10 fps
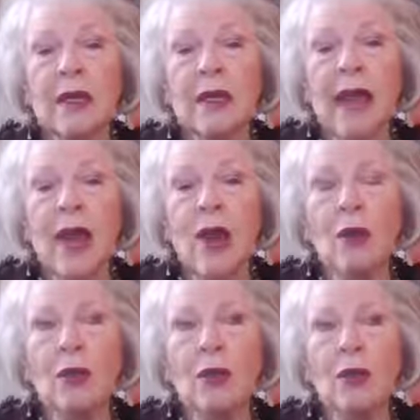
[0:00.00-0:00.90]

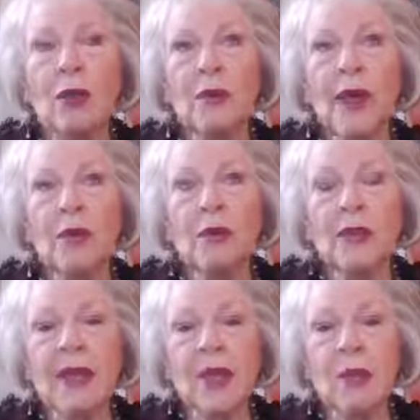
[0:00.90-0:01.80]
Now, your answer
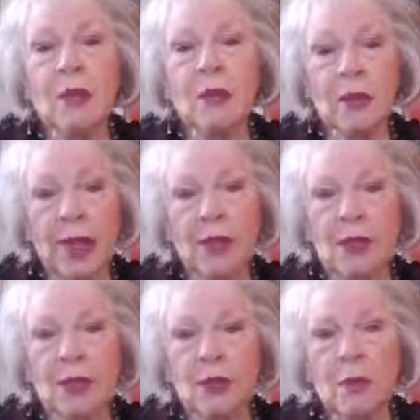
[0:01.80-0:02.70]
to that
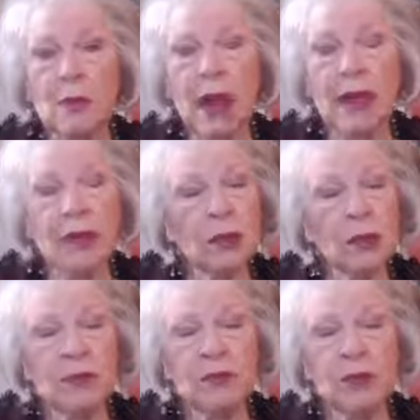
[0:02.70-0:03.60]
question might
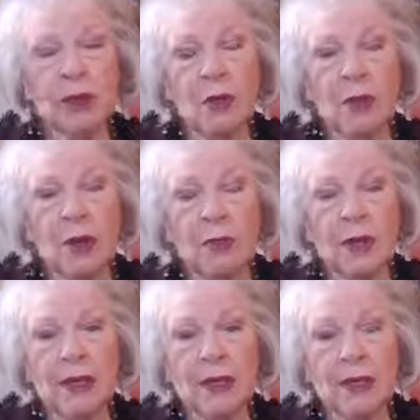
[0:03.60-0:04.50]
very well
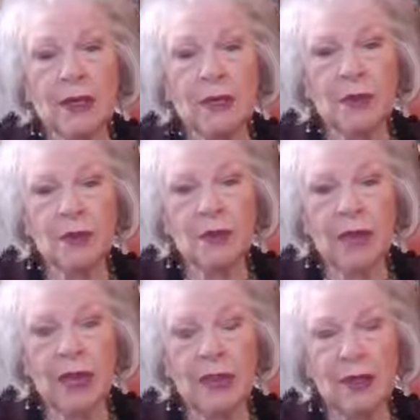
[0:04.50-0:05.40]
be different
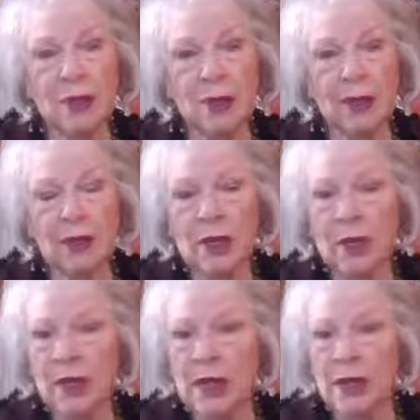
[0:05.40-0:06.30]
today than it was
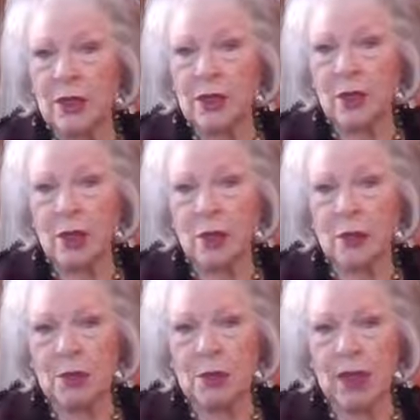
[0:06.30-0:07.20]
10 years ago
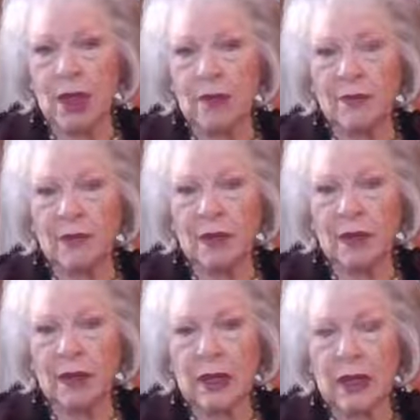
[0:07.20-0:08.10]
in your life.
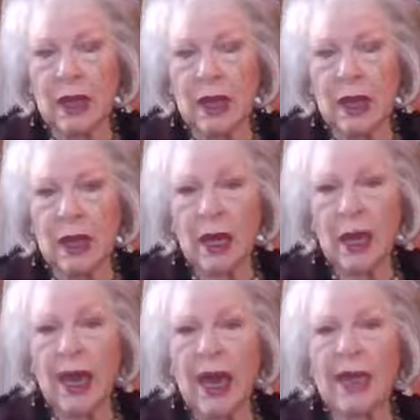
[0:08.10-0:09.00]

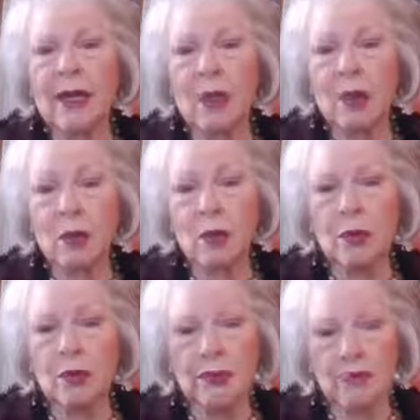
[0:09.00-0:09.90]
I know
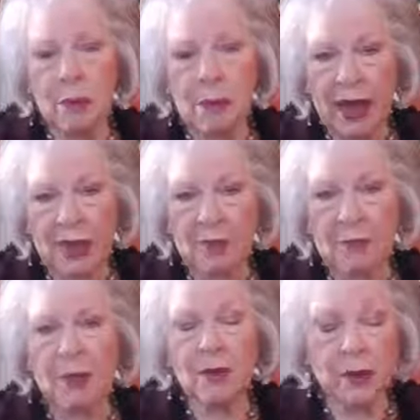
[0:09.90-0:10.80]
that from my
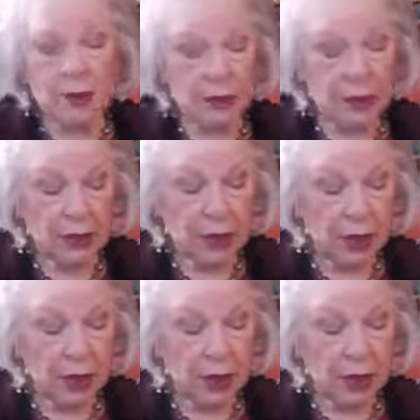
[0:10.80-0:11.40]
experience